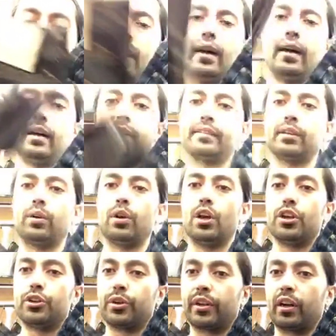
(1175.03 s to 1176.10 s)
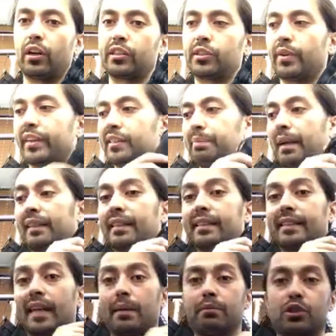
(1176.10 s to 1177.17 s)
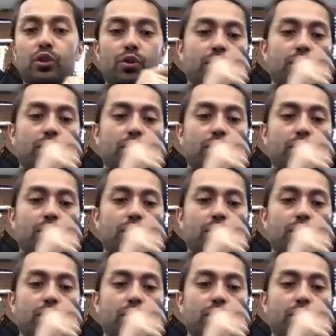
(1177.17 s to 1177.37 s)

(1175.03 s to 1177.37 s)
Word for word: Uh, so you can also expect the same